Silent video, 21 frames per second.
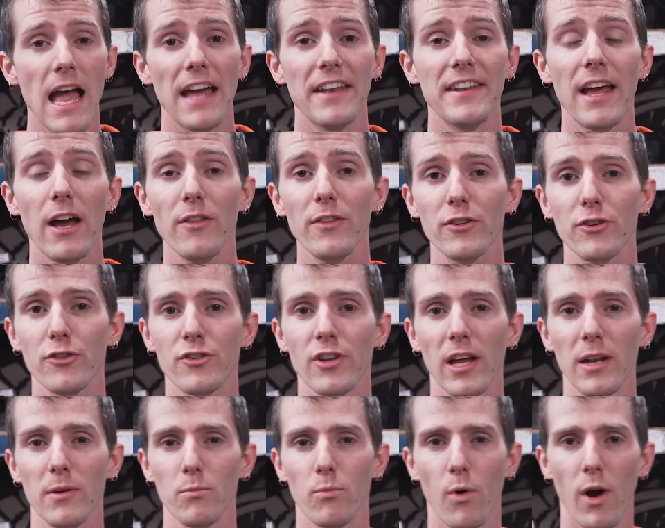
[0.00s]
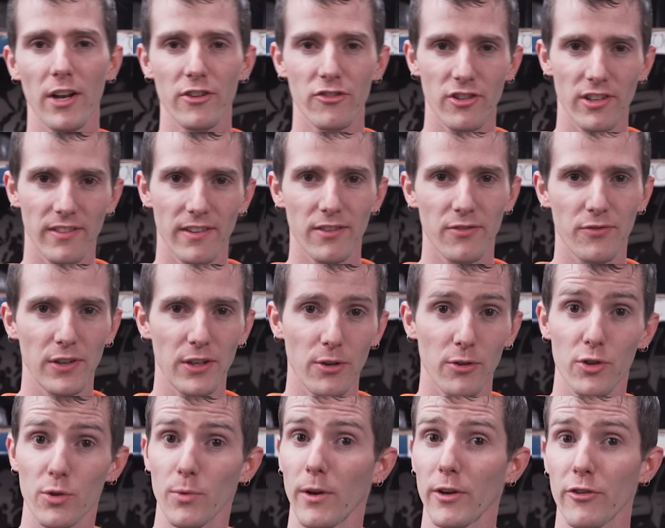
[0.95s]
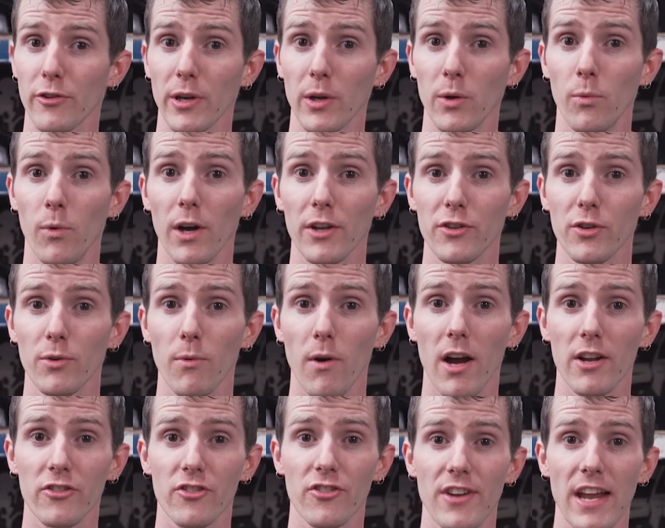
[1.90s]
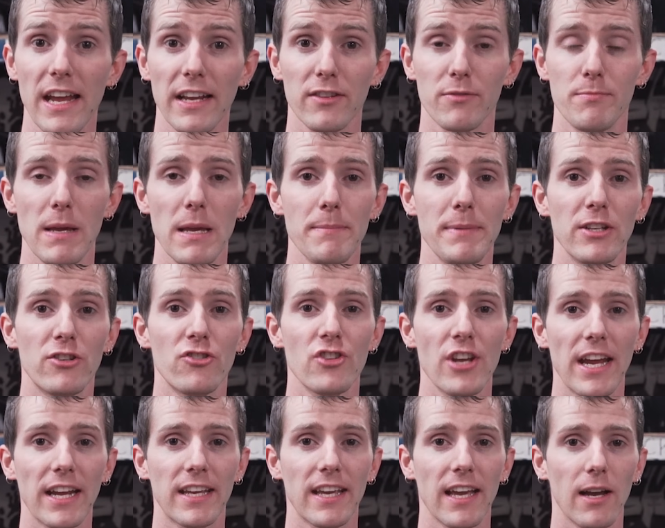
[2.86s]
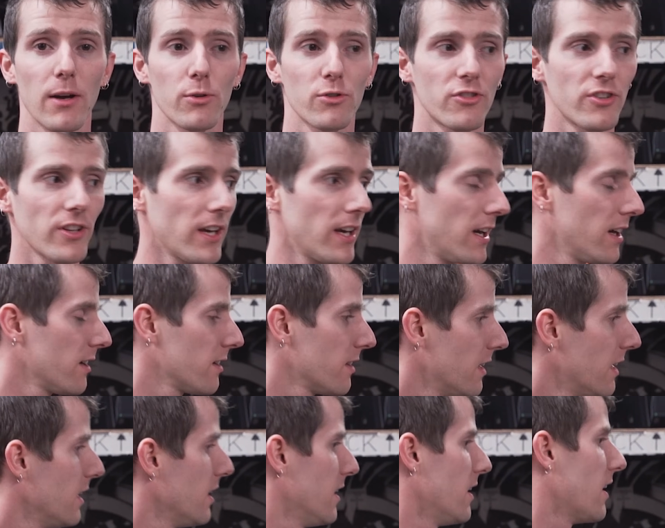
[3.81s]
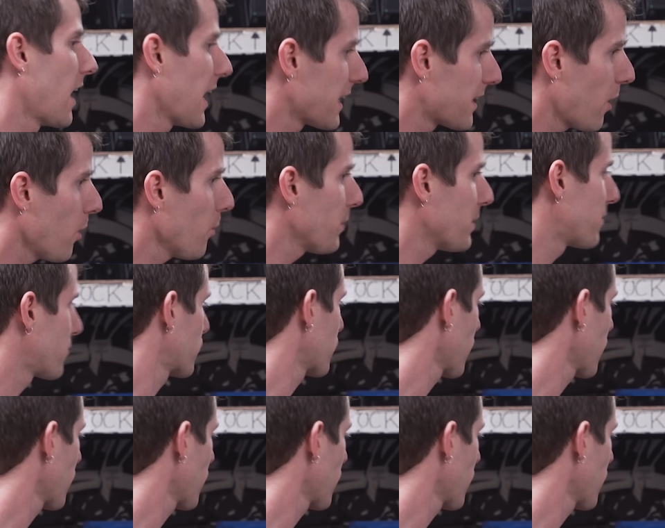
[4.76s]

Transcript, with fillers: And now that you're done watching this video and you're wondering what to watch next, maybe check out, uh, I always